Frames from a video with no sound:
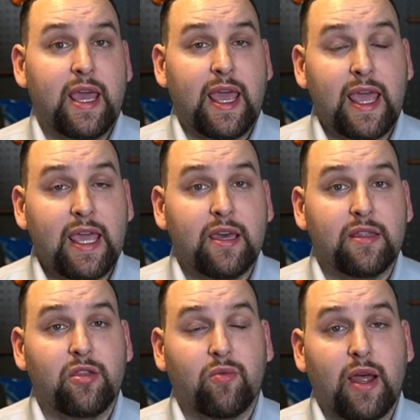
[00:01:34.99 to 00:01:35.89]

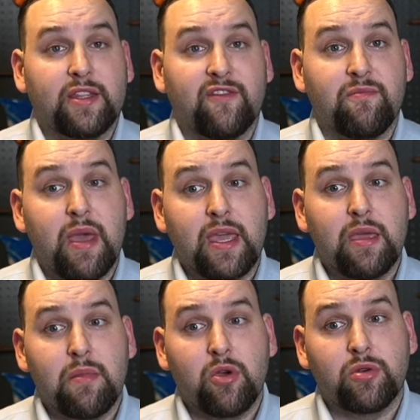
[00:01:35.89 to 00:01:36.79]
and the rights of making
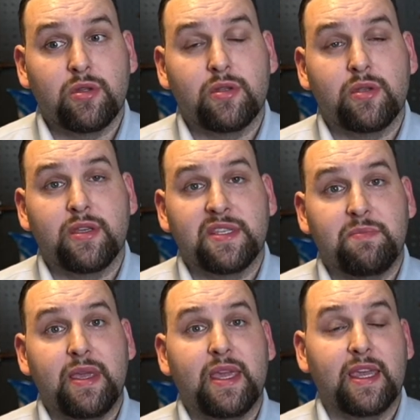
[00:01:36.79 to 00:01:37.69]
motions,
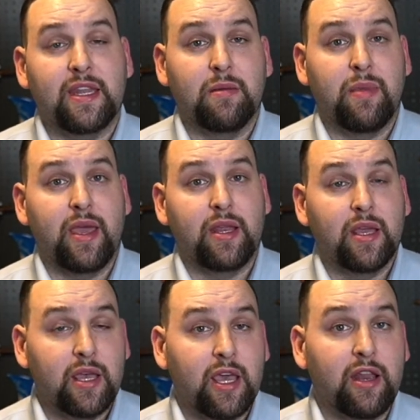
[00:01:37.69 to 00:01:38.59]
speaking in debate,
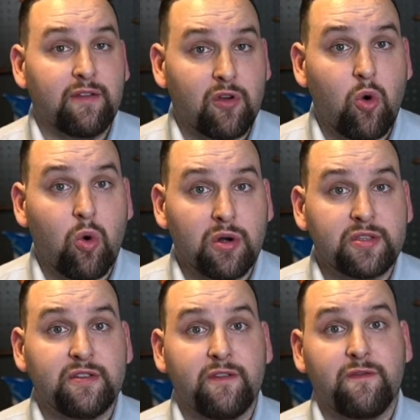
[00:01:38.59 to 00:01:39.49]
and of
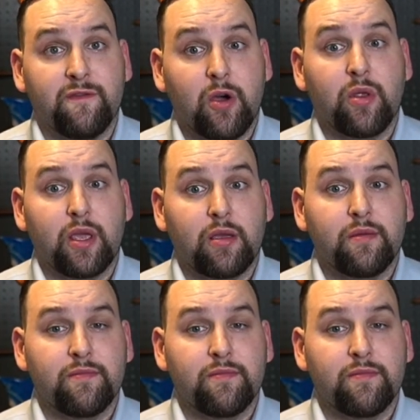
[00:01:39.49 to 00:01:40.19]
course, voting.